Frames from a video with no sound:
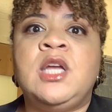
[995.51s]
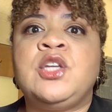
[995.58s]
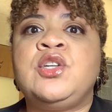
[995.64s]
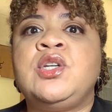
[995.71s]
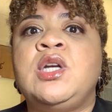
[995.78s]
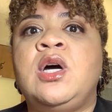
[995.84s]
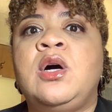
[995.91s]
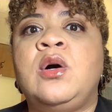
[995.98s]

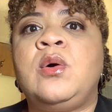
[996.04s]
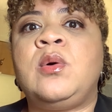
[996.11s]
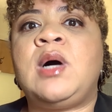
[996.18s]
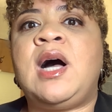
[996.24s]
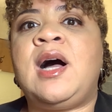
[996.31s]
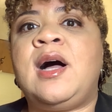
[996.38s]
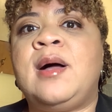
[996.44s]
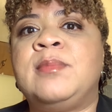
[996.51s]

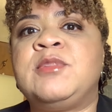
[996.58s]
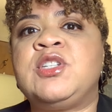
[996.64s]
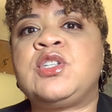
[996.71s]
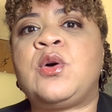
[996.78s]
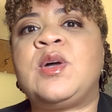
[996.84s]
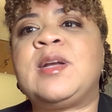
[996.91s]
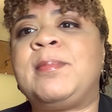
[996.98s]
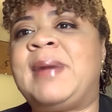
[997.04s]
just
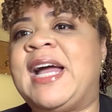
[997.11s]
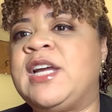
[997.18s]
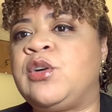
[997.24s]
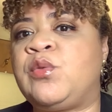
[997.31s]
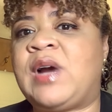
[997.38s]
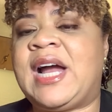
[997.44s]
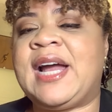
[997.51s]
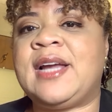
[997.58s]
go on a bike
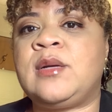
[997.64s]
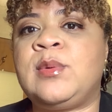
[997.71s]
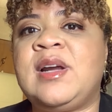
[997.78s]
ride,